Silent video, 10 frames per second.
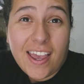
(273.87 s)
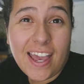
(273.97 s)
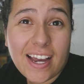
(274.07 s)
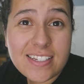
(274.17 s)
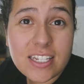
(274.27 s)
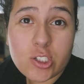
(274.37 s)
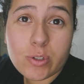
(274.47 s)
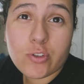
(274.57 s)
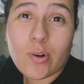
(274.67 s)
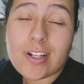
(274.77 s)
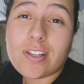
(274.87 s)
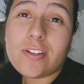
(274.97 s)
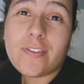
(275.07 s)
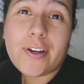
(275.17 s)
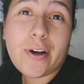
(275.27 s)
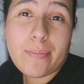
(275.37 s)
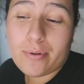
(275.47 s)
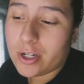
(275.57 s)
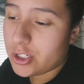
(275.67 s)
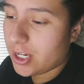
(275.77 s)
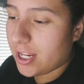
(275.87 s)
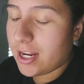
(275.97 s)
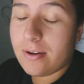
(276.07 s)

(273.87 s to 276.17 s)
Hey guys, thanks so much for watching this video, I appreciate